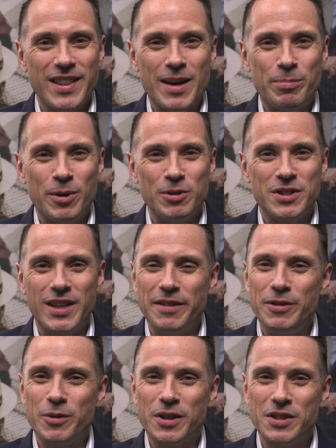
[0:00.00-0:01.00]
that post, and
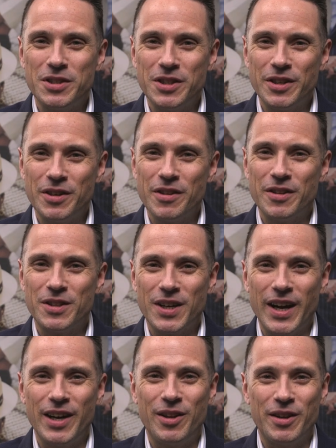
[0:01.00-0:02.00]
if you consider the
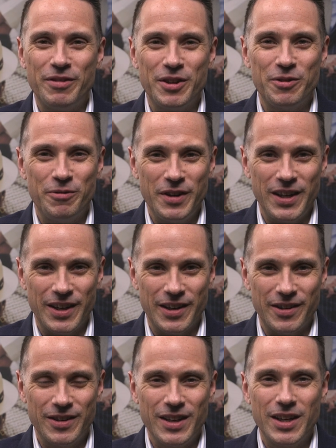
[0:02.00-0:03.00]
title of this
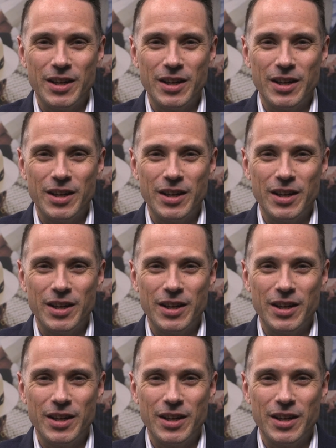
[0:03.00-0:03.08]
video,